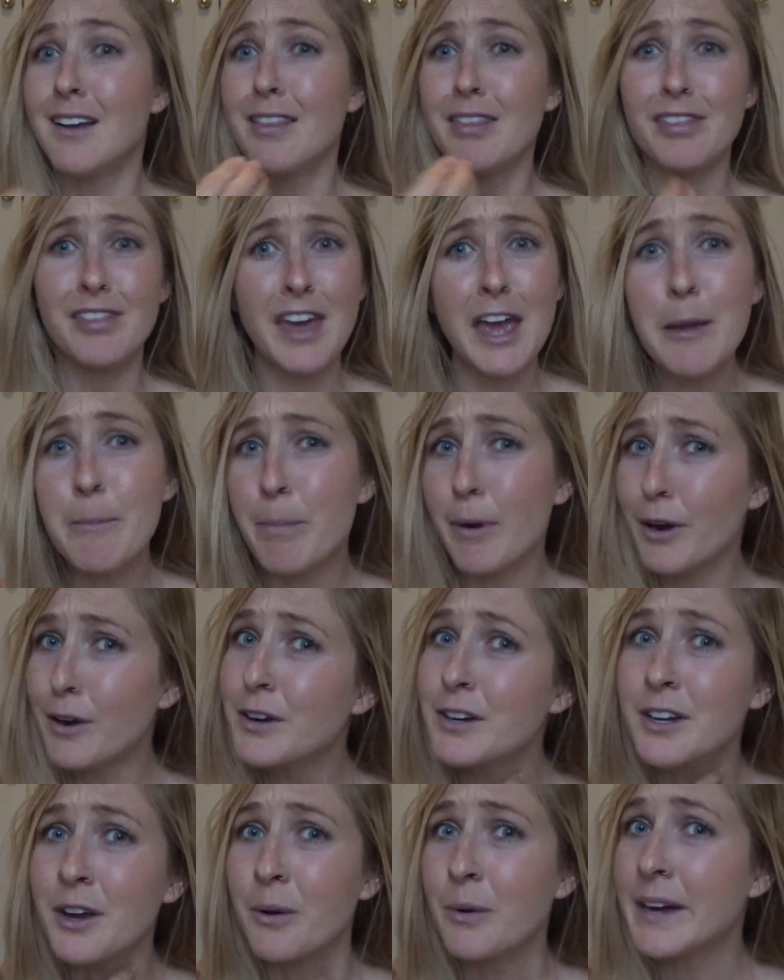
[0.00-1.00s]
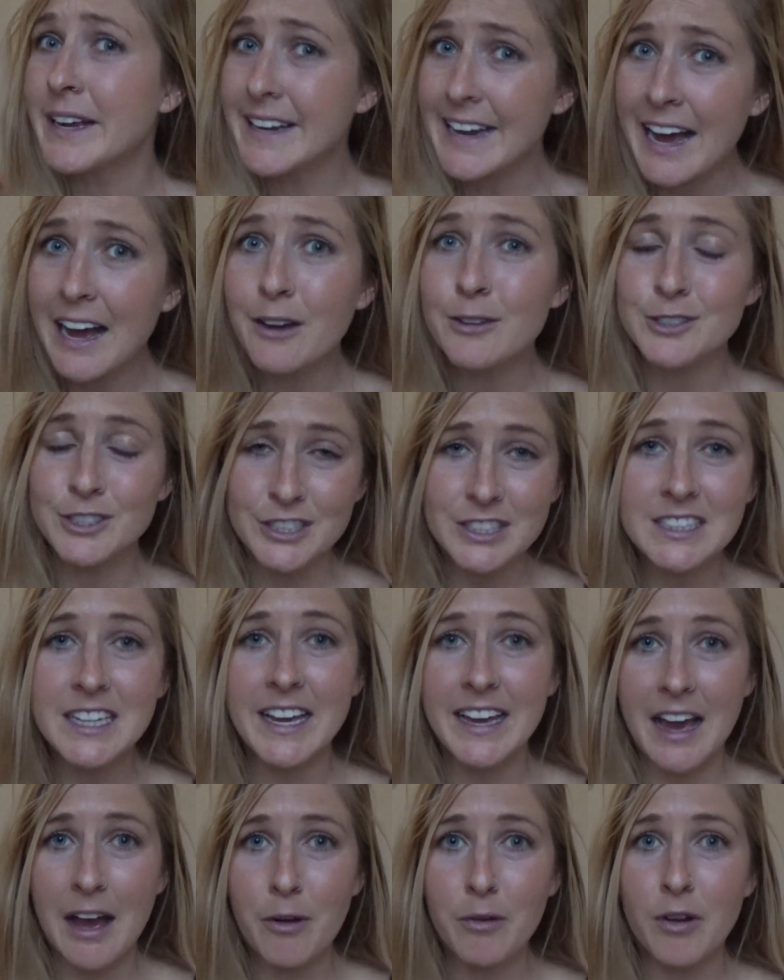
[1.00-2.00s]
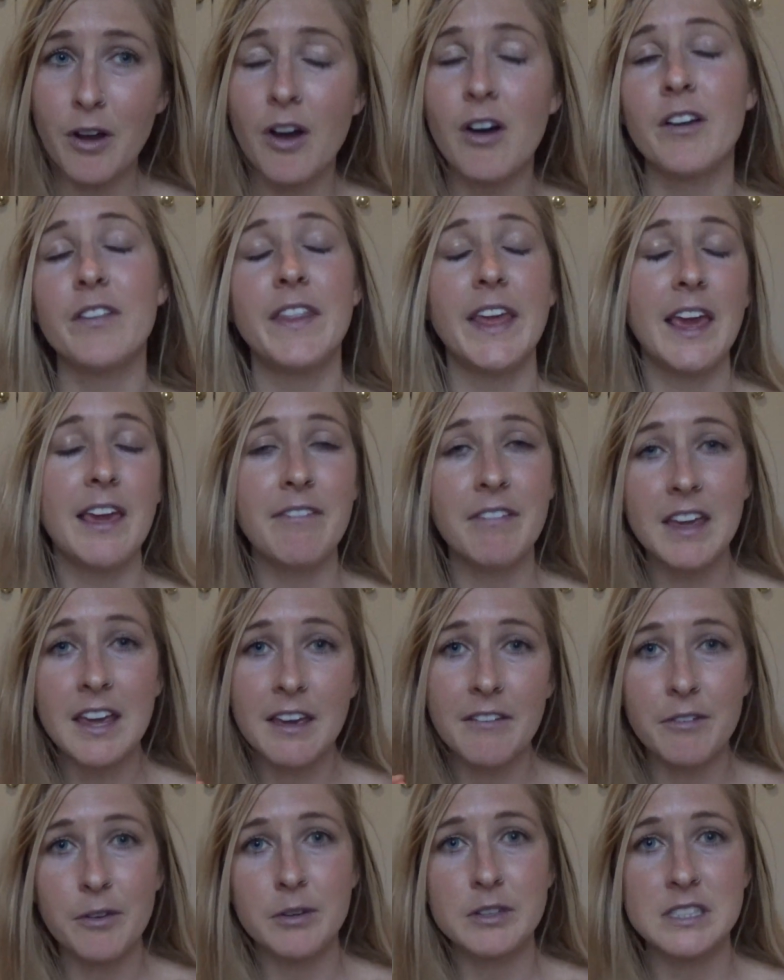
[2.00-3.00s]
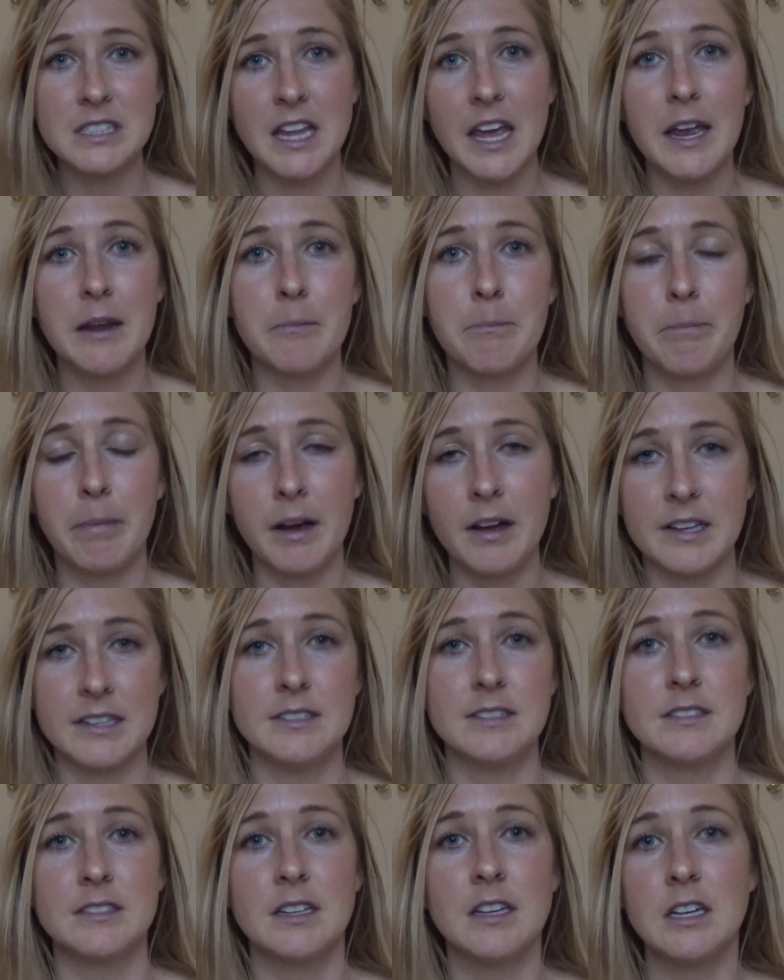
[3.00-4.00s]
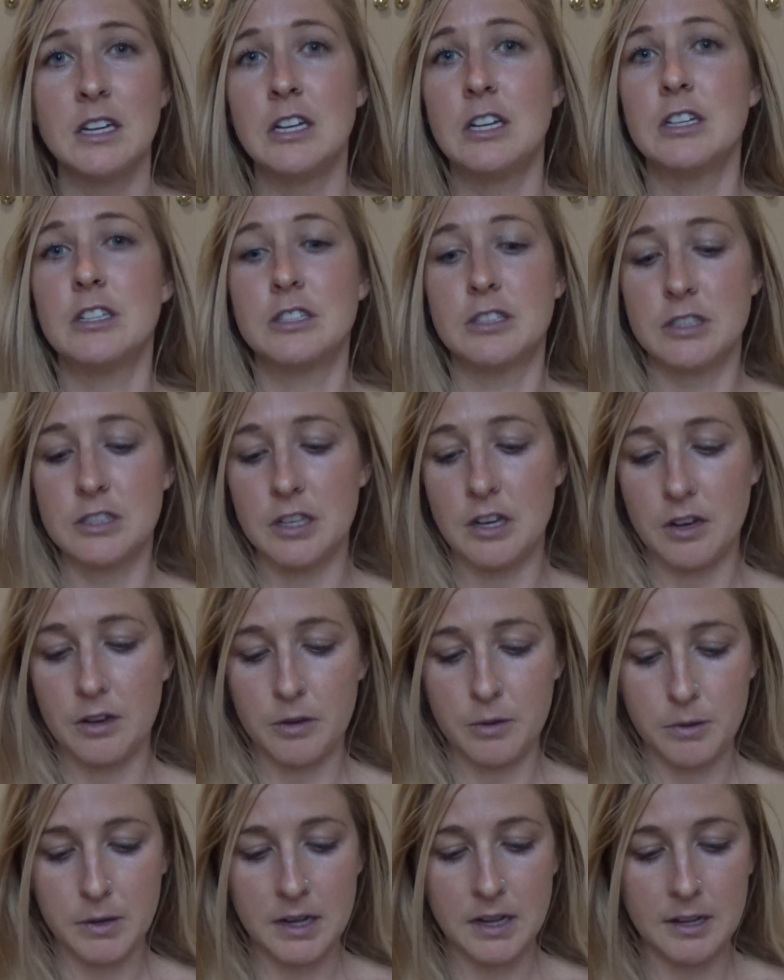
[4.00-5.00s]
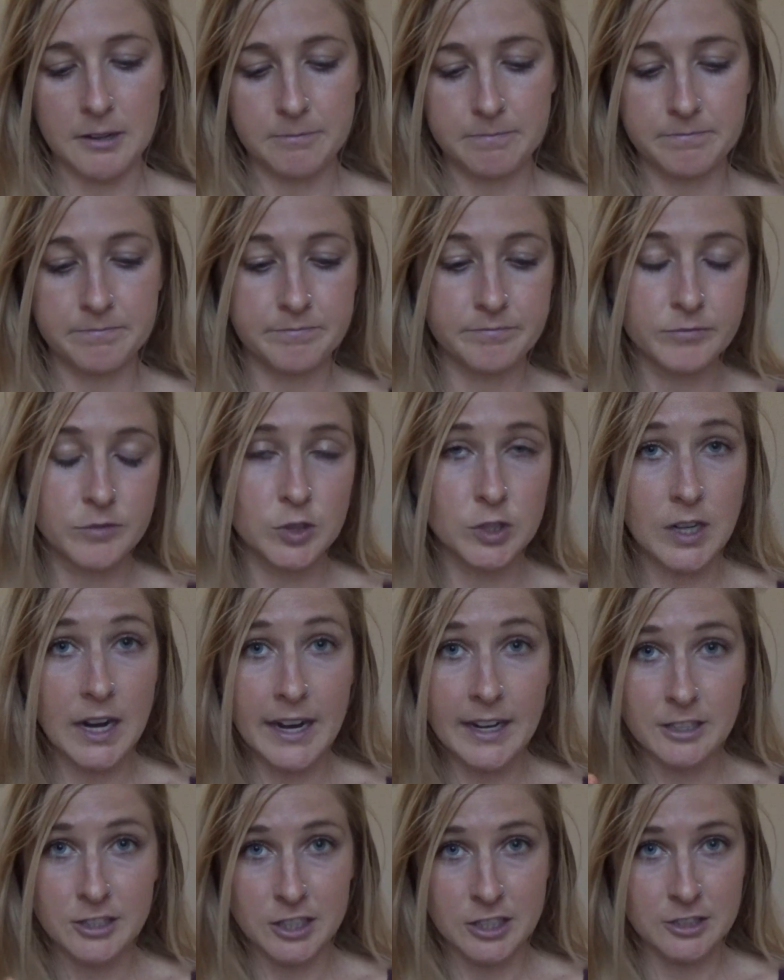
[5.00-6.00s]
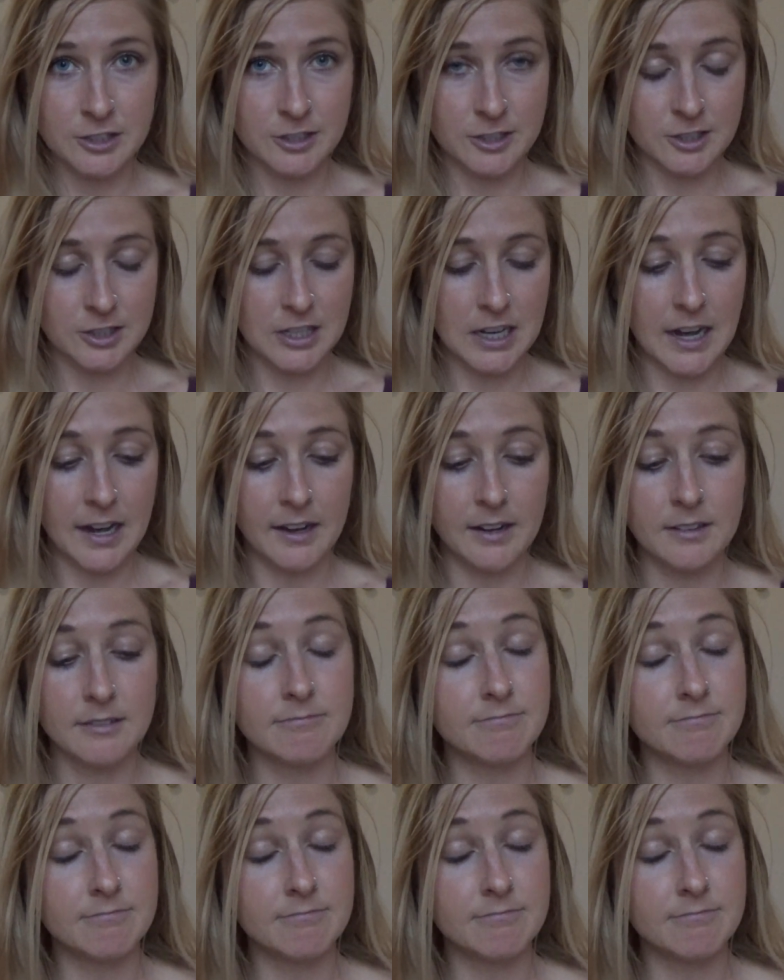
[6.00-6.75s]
They burn going down just like alcohol, and they even give you a slight buzz. So try a ginger shot.